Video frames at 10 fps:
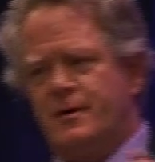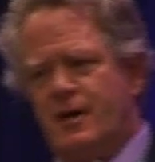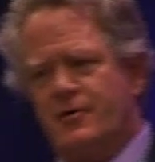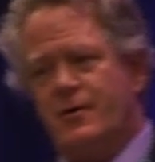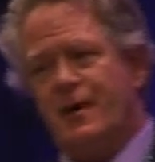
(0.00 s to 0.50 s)
A
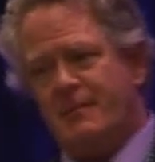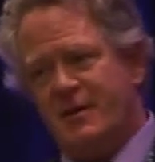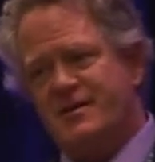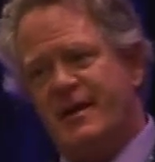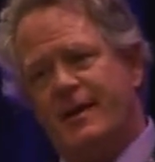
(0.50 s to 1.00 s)
doctor, I'm
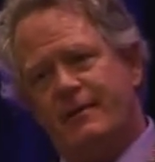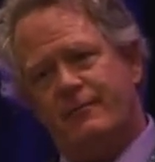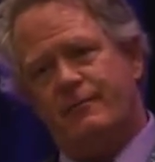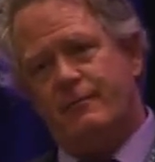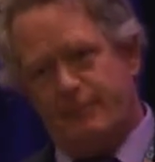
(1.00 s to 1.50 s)
going to say,
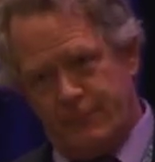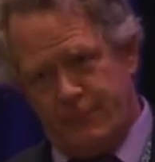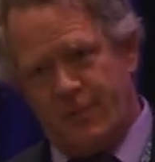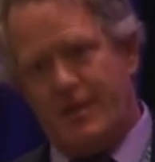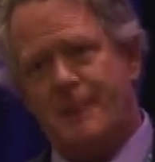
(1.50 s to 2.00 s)

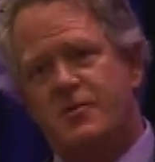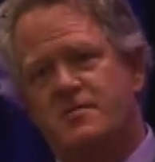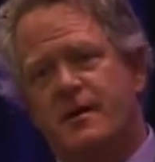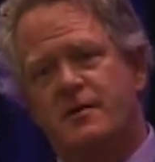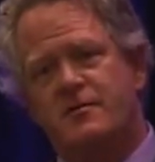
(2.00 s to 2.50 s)
from my
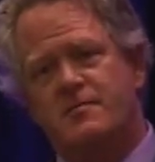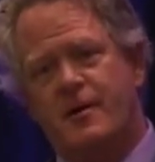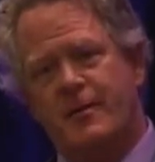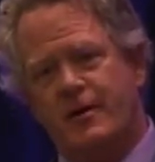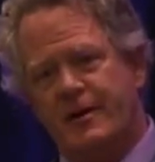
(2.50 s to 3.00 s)
perspective, is
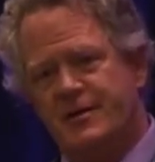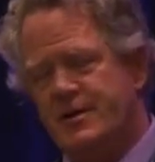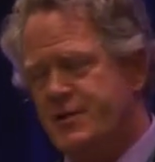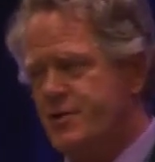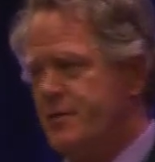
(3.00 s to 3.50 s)
primarily a
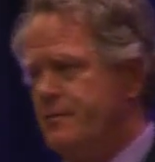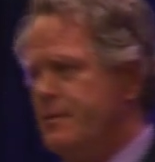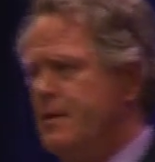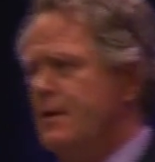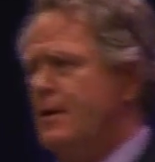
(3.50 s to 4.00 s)
teacher,
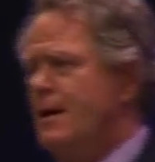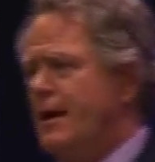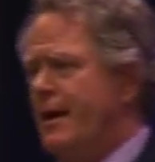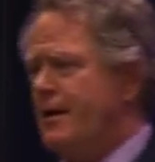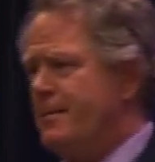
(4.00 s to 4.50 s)

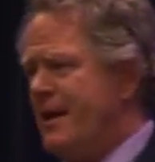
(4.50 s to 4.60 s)
and a